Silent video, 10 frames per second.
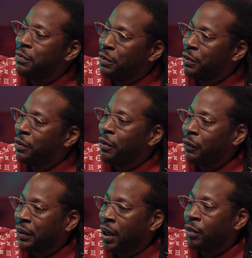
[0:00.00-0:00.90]
you know, on
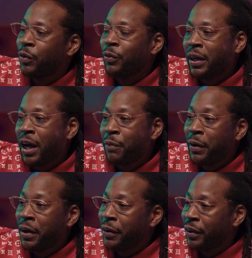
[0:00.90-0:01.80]
side of me when I got
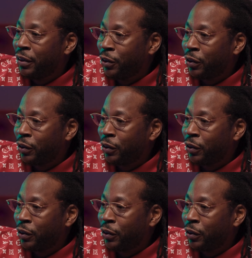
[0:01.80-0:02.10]
married. You know